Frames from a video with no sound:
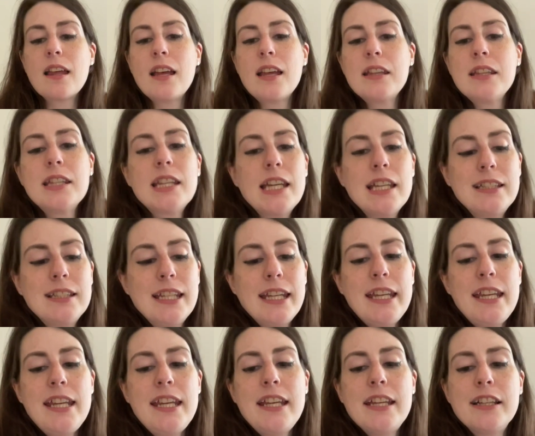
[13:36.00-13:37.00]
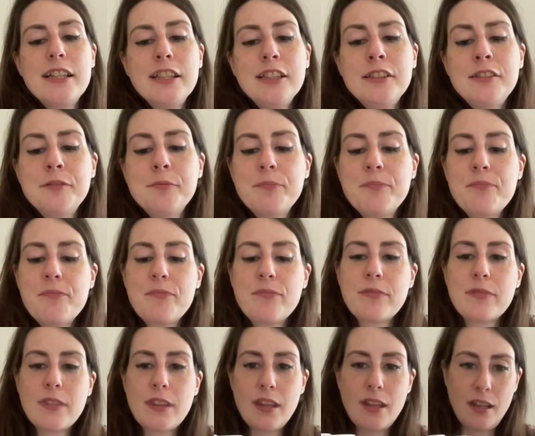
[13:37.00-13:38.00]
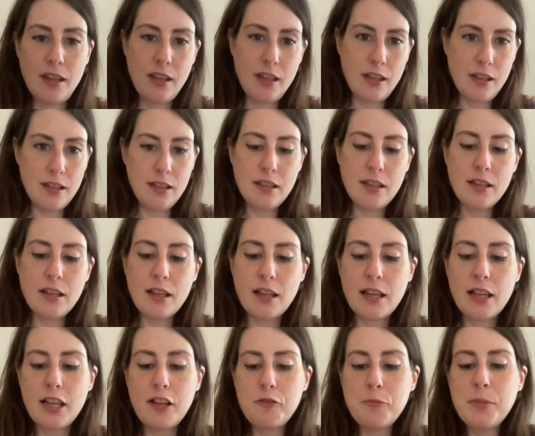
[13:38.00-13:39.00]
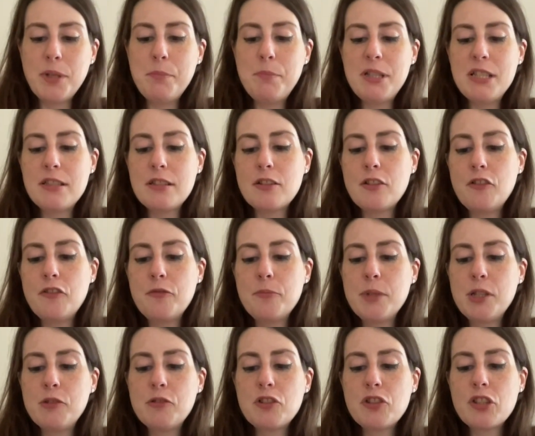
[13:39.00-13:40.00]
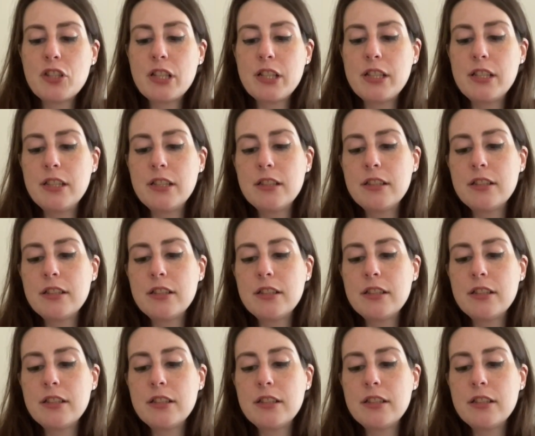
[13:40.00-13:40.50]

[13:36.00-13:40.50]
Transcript: And then here, I have my Biscoff milkshake.